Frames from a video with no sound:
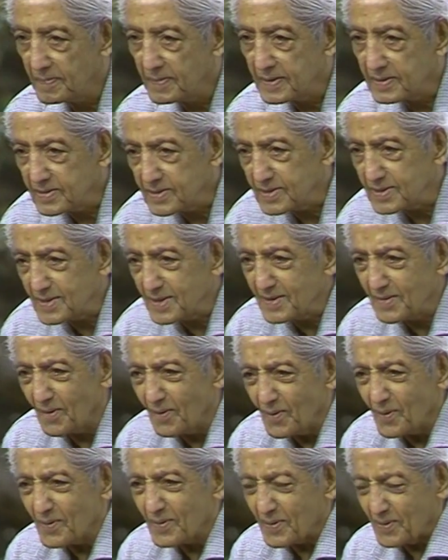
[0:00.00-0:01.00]
This is an
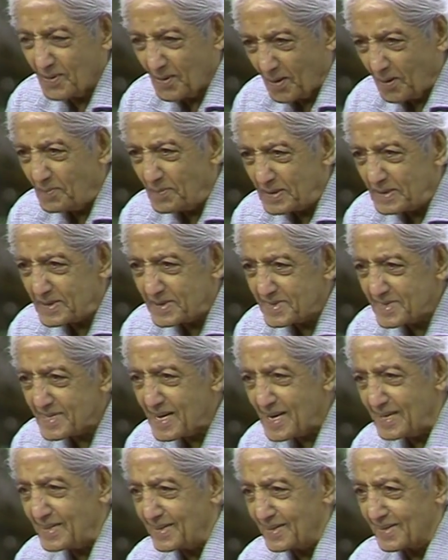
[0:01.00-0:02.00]
old common
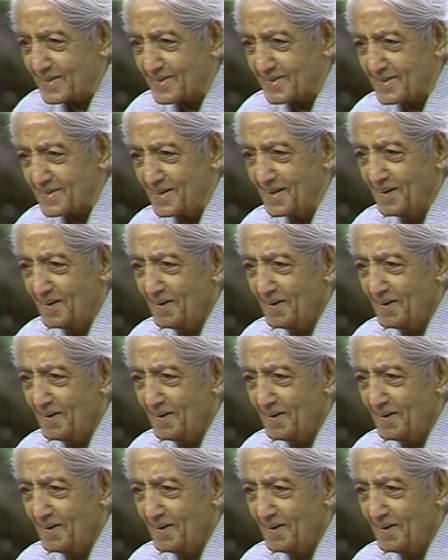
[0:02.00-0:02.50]
sense.